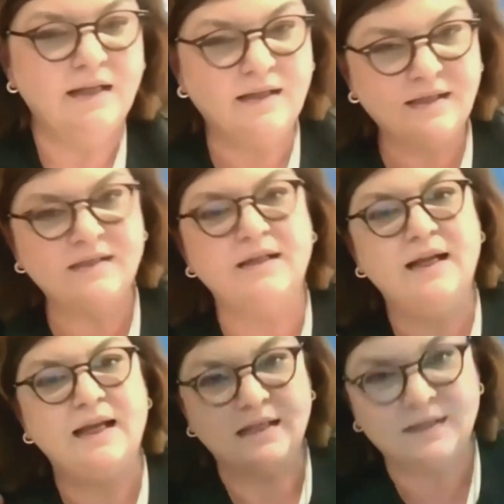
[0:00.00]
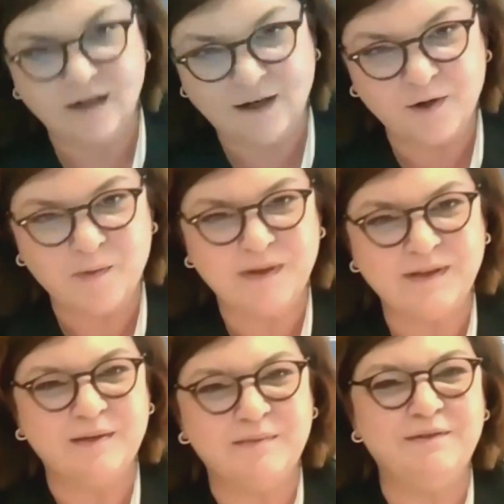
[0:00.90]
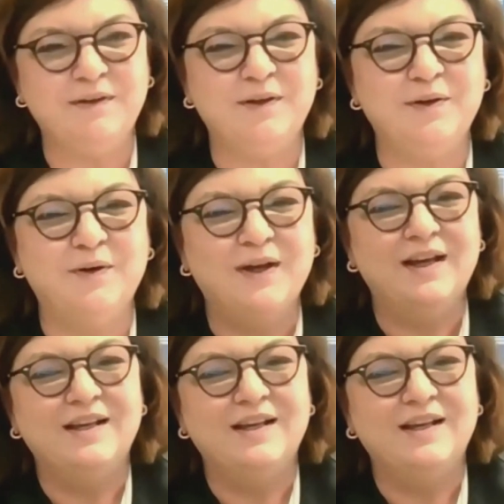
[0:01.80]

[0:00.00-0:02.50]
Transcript: This is an extra argument I'm giving you.